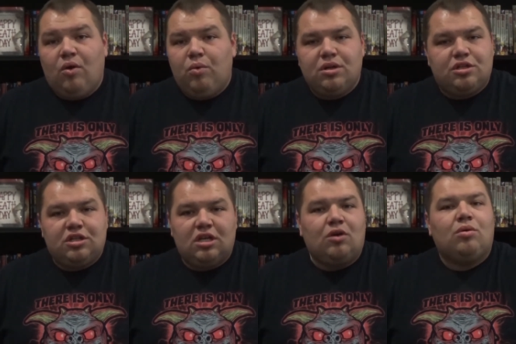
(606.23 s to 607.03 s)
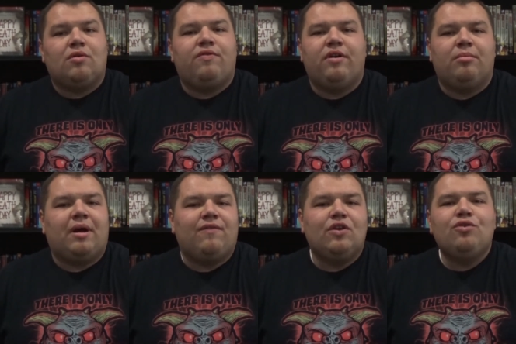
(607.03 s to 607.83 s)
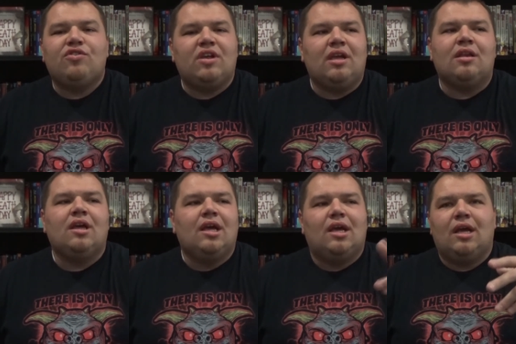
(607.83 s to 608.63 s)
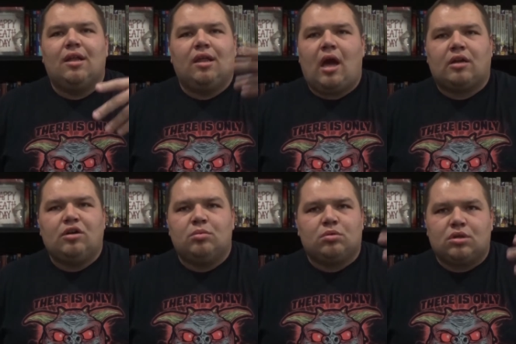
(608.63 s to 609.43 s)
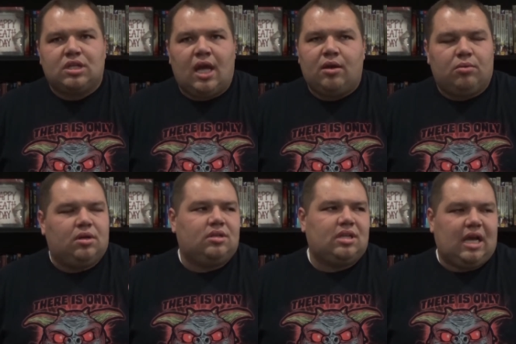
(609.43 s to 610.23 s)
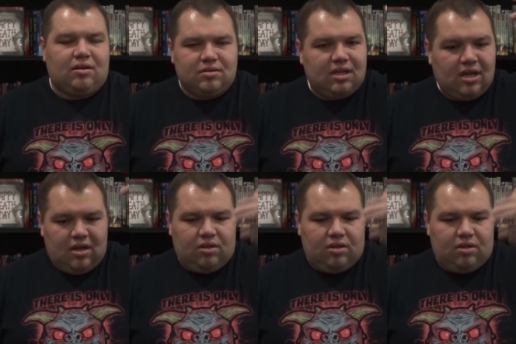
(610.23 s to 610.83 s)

What shitty horror film have you seen in the October or January cycles